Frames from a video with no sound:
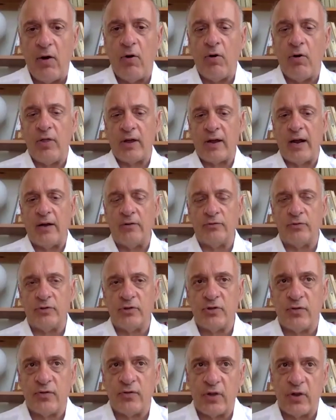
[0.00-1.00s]
all the
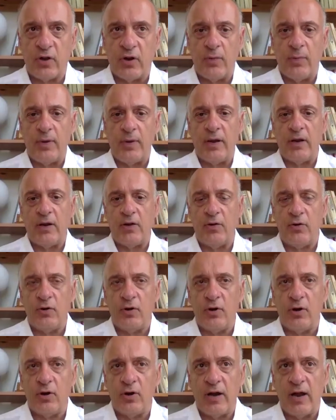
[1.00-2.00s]
countries of the European
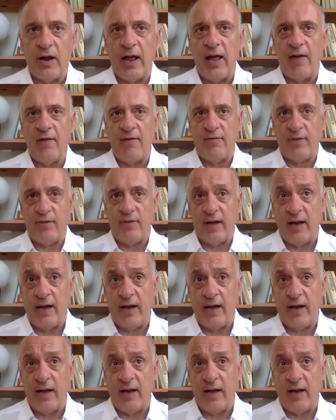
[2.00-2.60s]
Union have